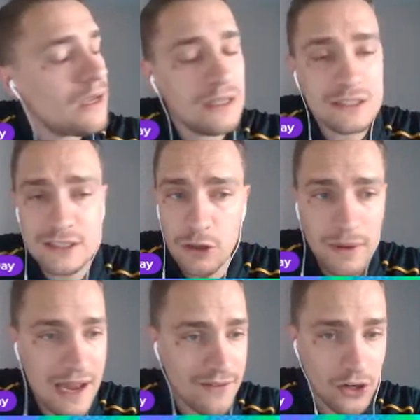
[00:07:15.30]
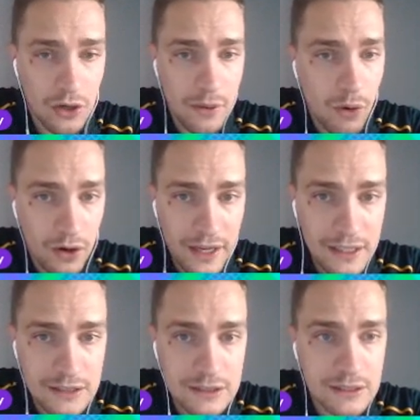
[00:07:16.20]
I'd still be having Ollie
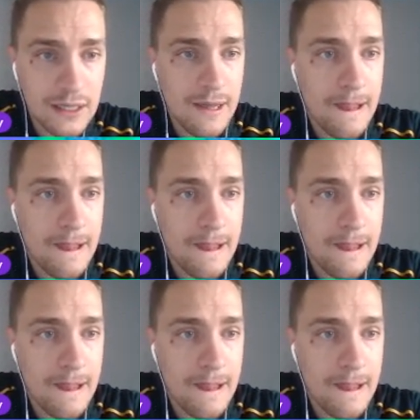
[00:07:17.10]
Watkins.